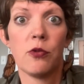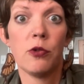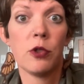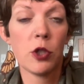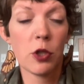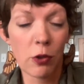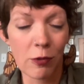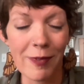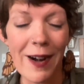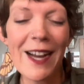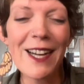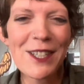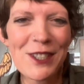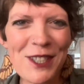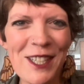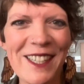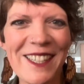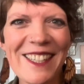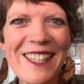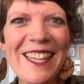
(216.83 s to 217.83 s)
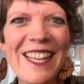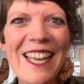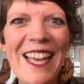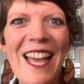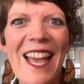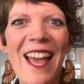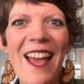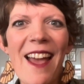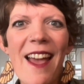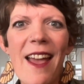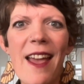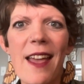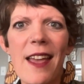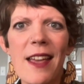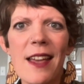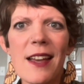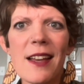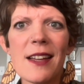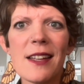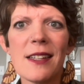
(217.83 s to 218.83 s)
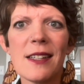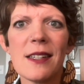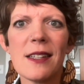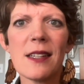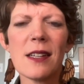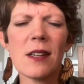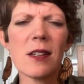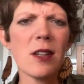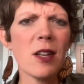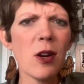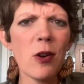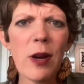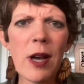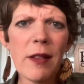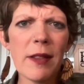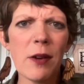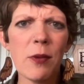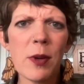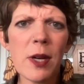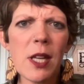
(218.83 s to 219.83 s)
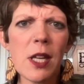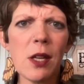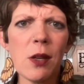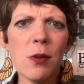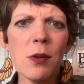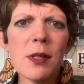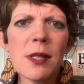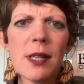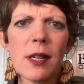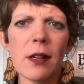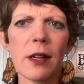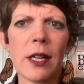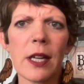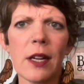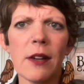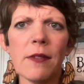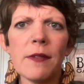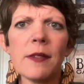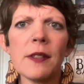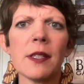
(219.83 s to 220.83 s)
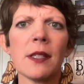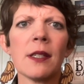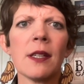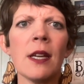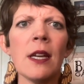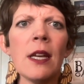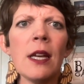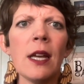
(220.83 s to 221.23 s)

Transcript: direction and know how they want to use their gifts